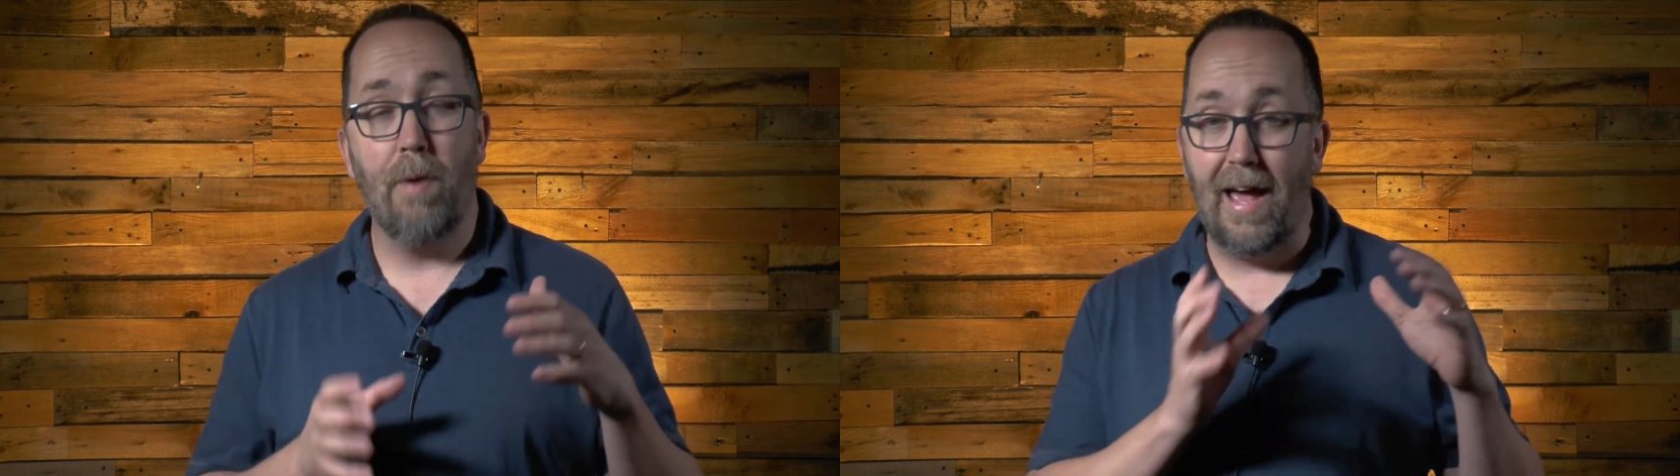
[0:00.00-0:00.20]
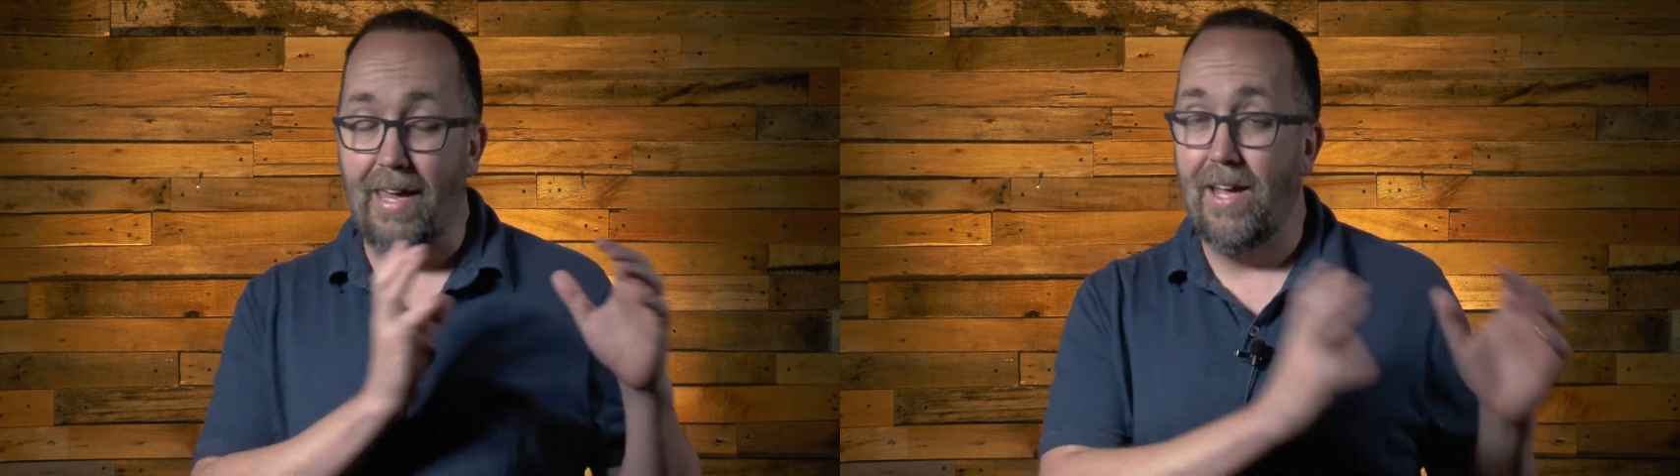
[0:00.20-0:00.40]

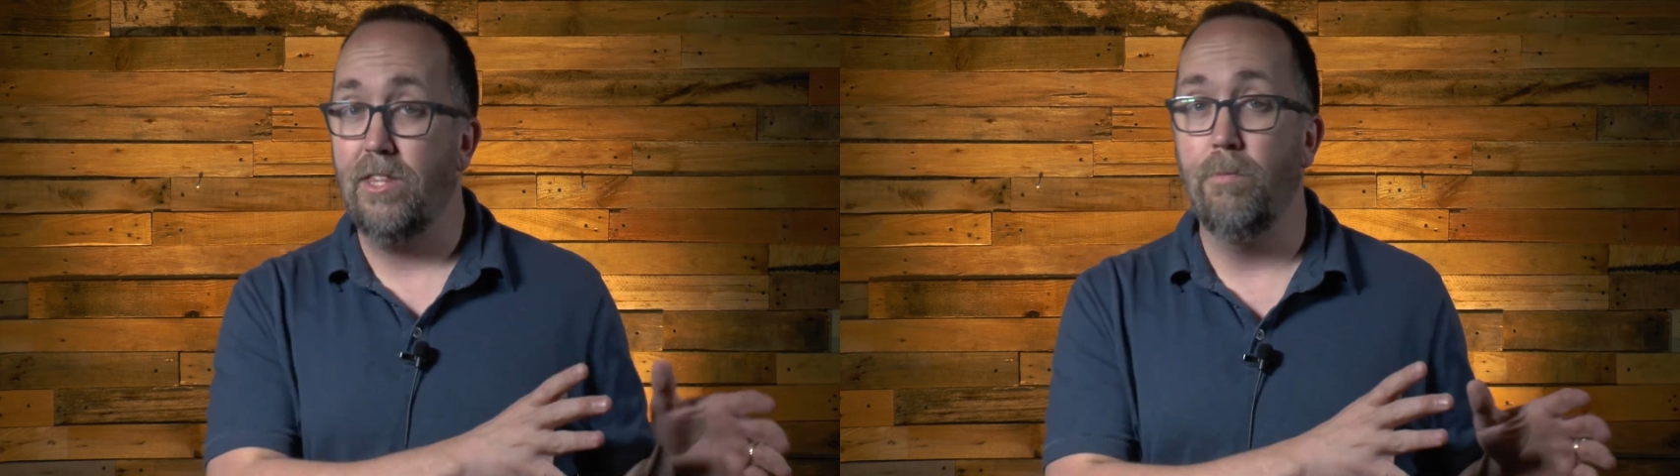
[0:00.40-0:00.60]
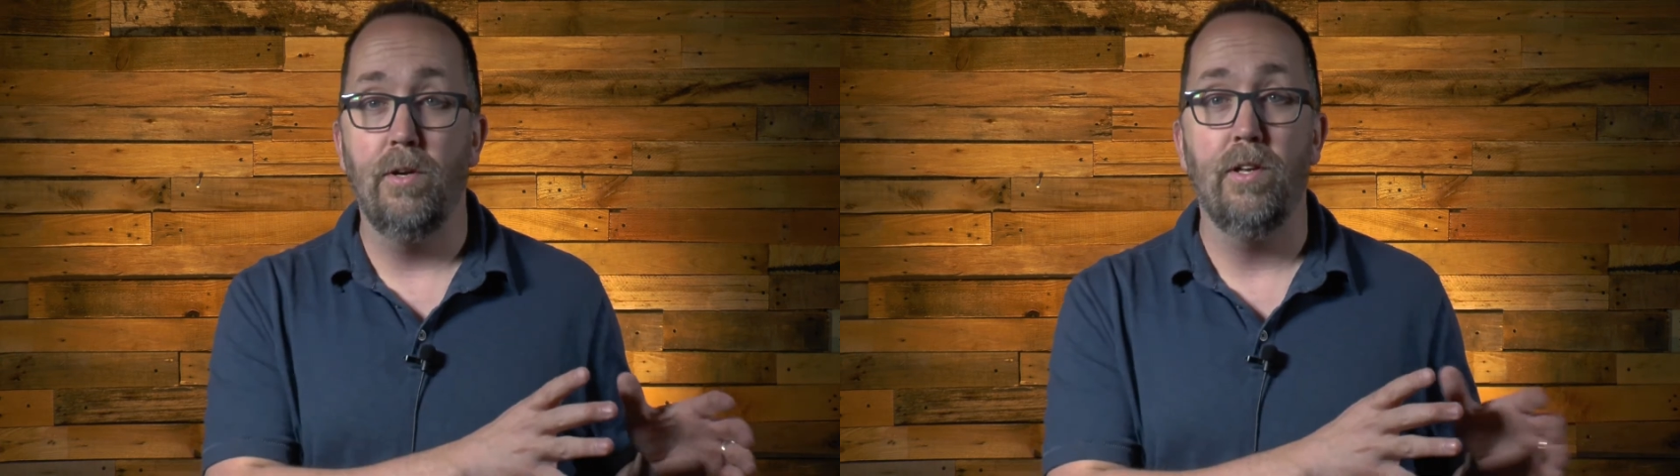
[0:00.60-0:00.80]
packing
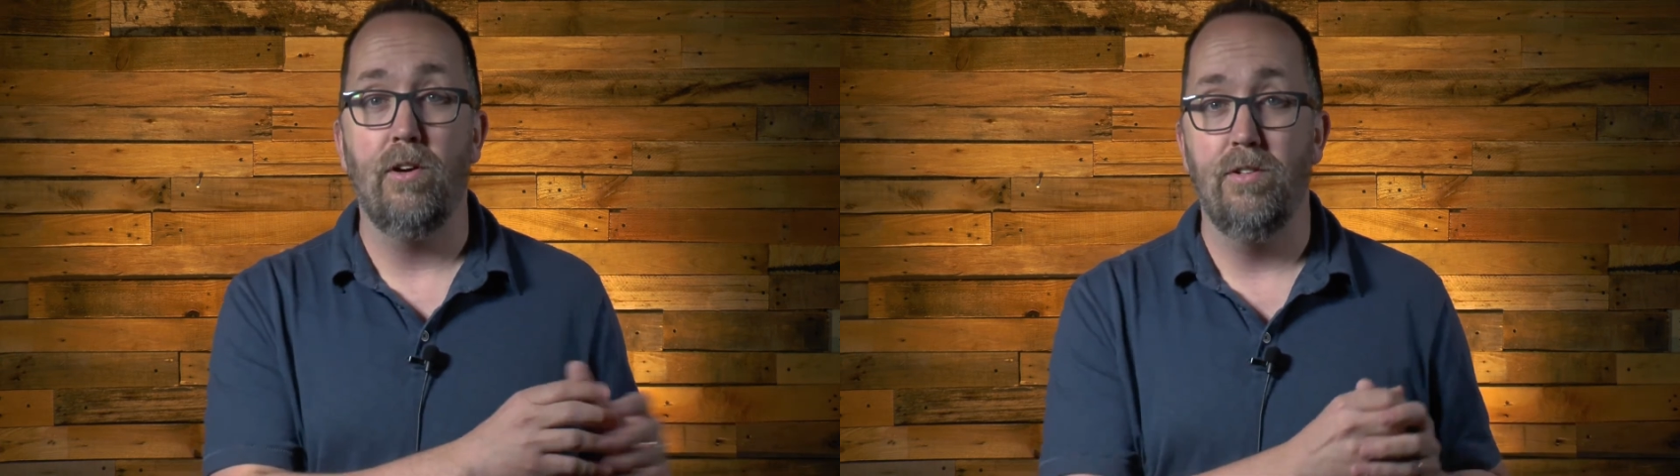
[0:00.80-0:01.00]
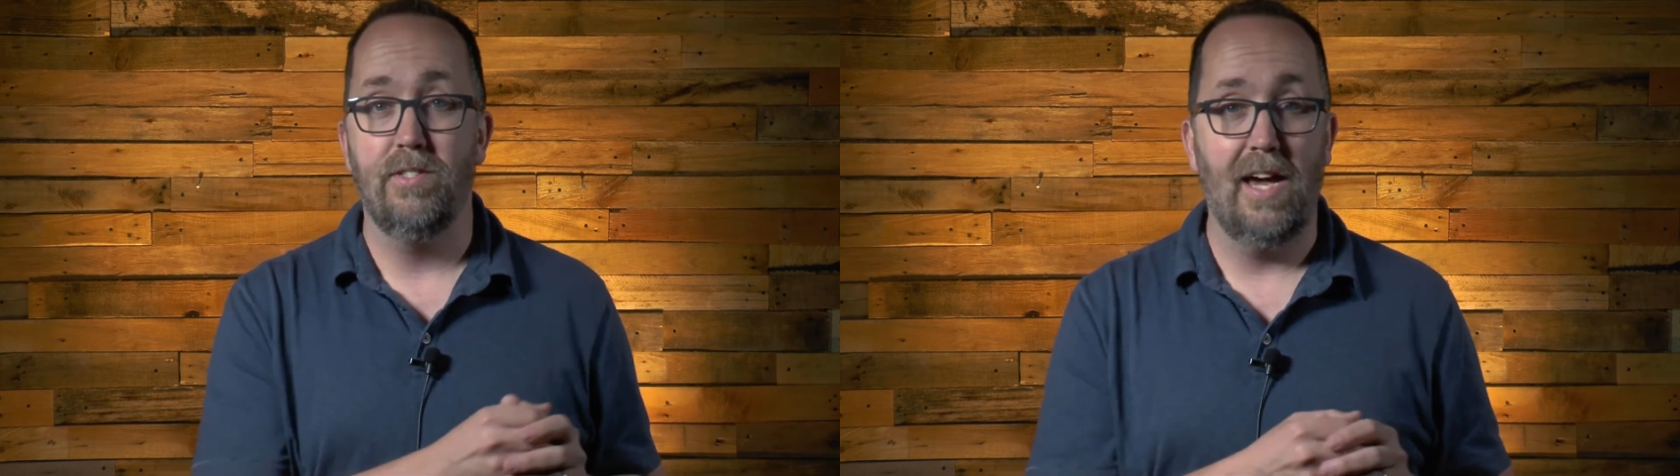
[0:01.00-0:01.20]
out the building
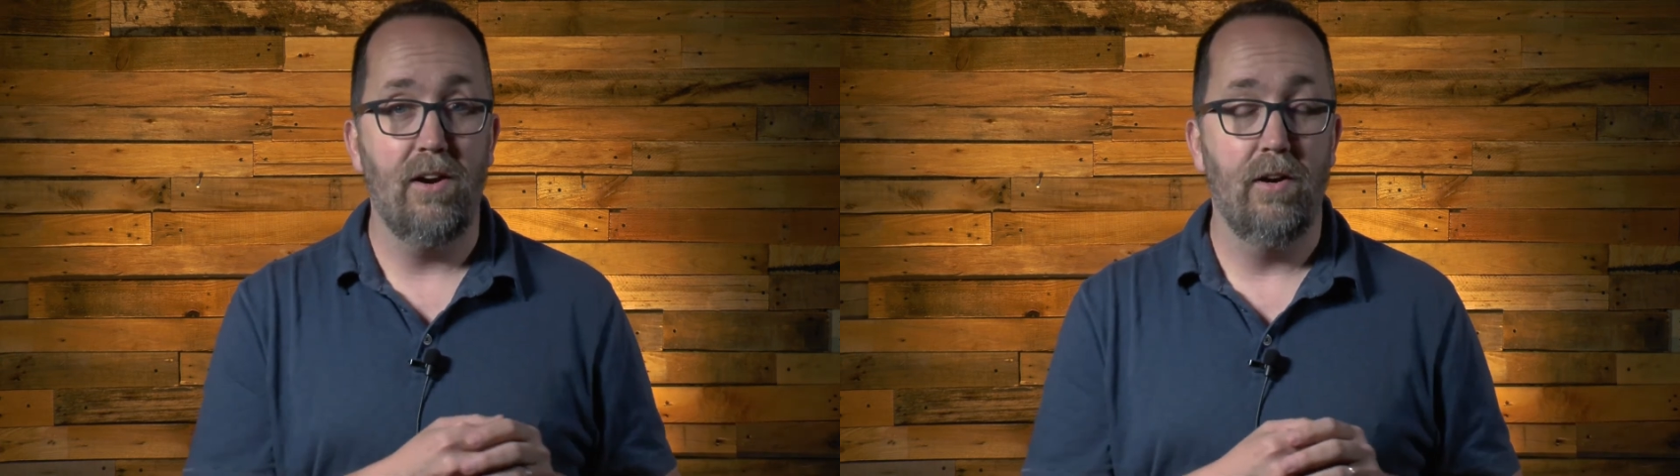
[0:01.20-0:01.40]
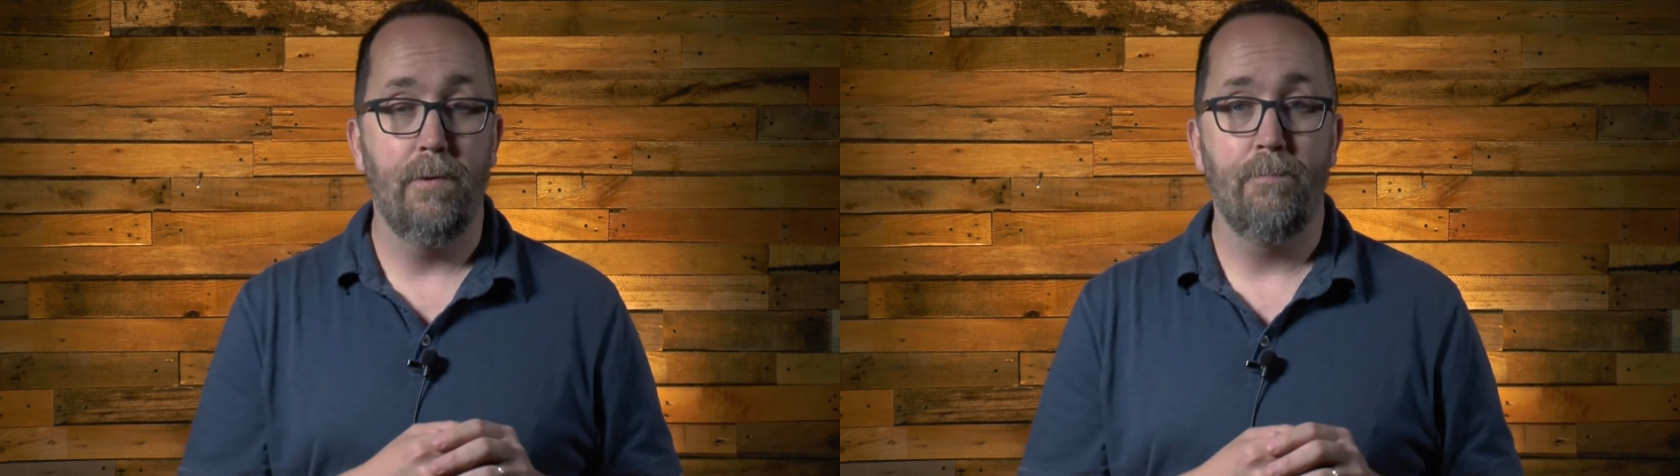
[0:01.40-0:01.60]
on
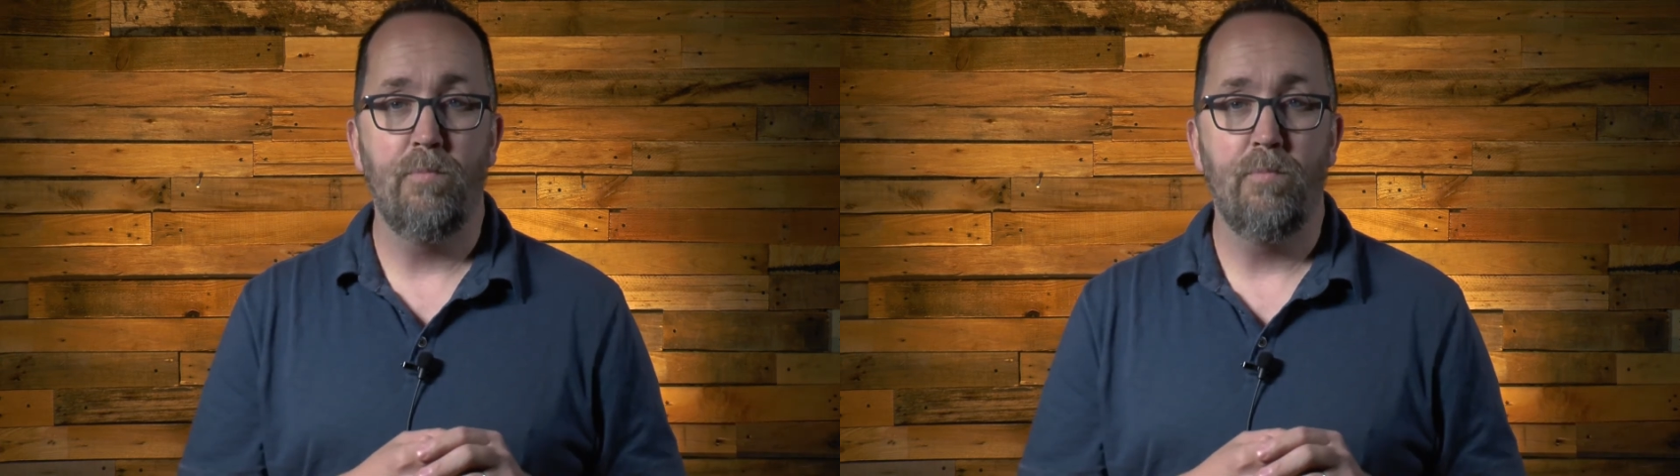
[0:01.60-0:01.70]
Saturday.